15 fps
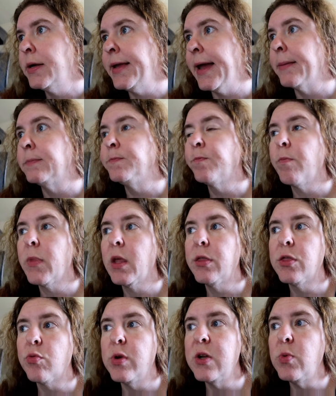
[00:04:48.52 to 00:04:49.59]
yeah,
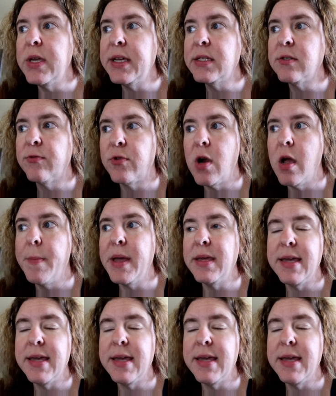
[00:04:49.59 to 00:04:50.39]
three weeks from